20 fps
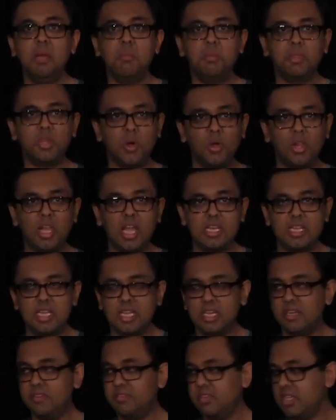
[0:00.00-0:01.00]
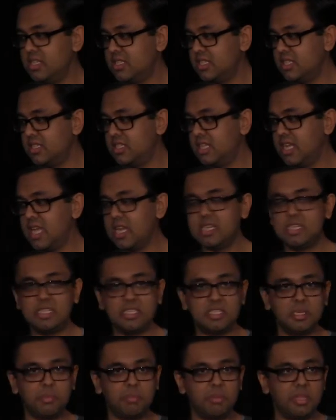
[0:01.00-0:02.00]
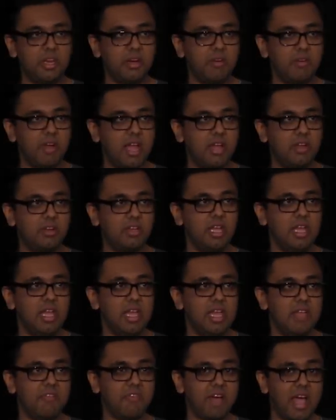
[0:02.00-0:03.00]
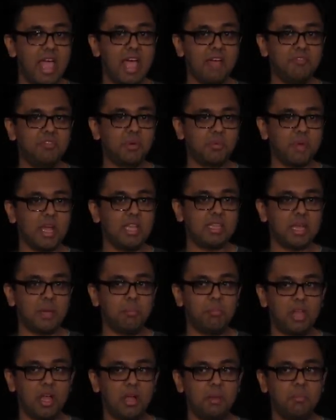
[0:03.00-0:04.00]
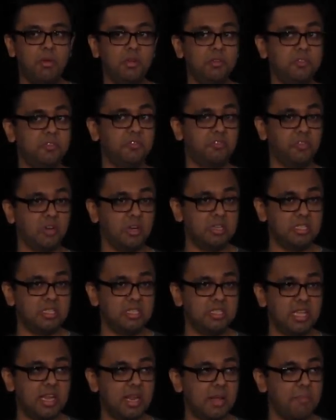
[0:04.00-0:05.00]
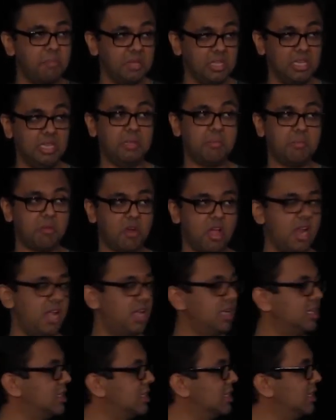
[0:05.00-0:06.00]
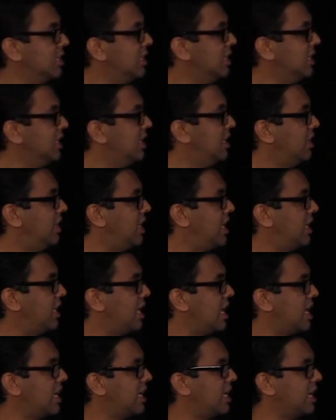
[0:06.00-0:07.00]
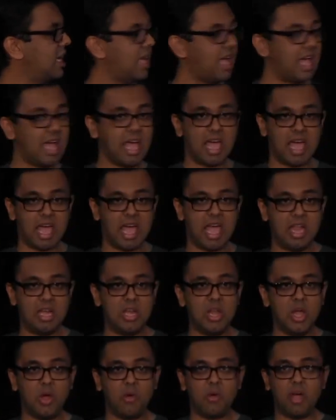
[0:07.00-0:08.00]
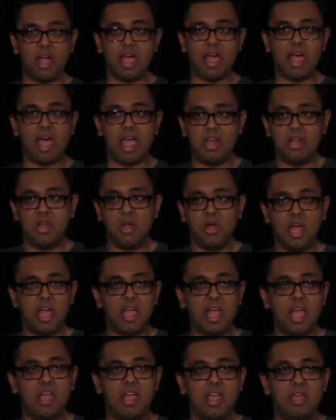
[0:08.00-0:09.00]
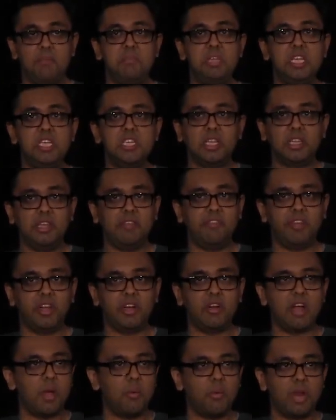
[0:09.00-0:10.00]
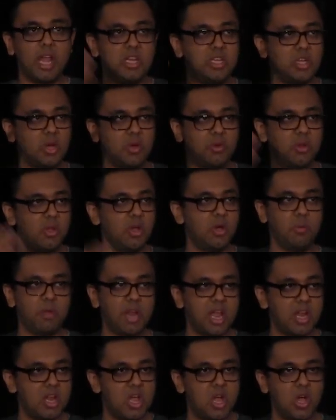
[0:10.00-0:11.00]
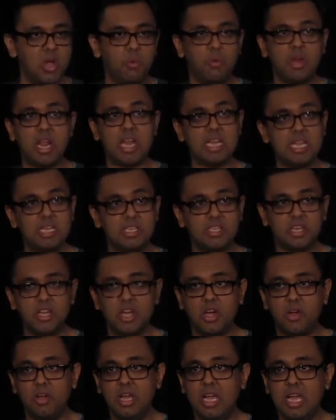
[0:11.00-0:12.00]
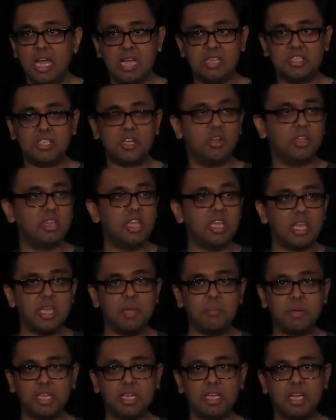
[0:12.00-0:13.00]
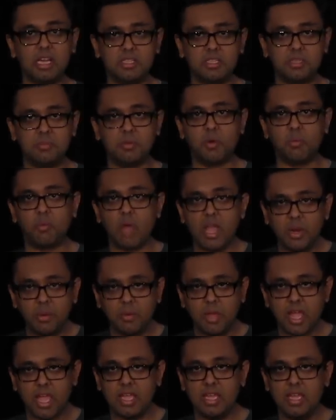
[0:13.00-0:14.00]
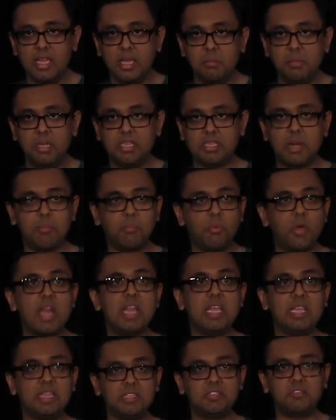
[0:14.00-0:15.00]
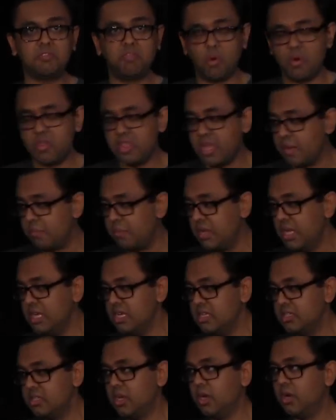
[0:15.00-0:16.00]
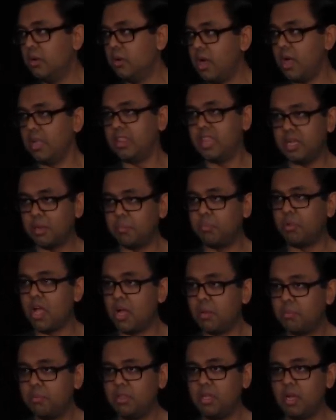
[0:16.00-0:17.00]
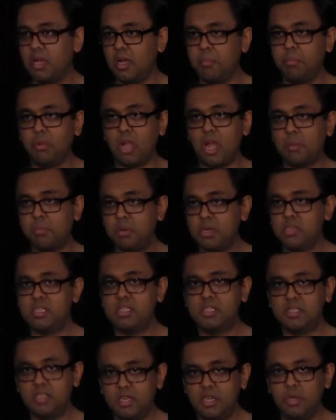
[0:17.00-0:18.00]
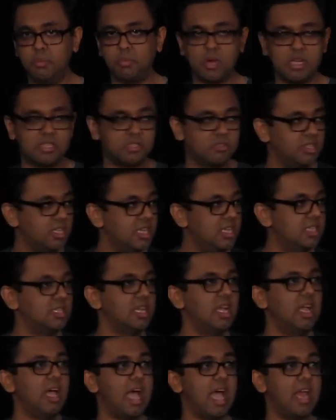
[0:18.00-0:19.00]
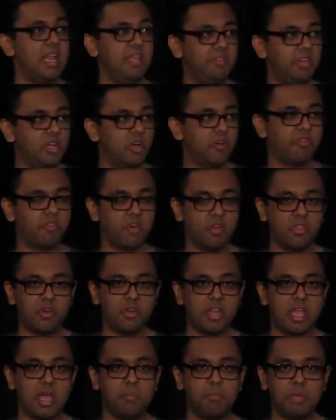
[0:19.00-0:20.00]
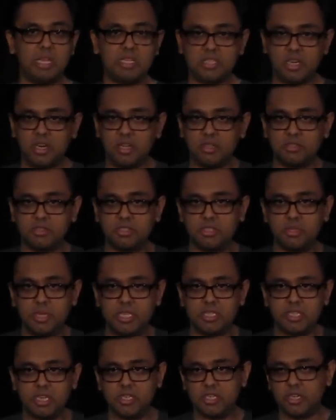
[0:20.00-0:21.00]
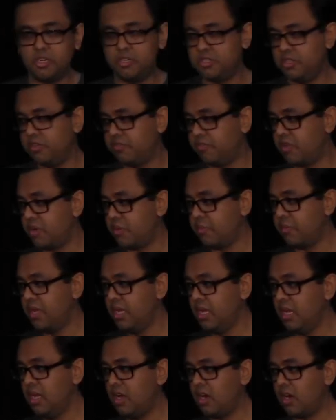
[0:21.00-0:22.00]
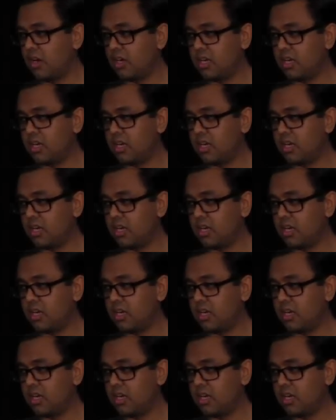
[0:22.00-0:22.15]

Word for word: But the whole idea of this is to get a discipline around, if I have to write that blog post first and I'm building the product, then like I immediately figure out what I don't know, what I know, what I need to know. I start thinking about the customer right away, because I'm writing this for them. So I think a blog post is the new press release. I'd even go further now, based on all those tweets I showed you from our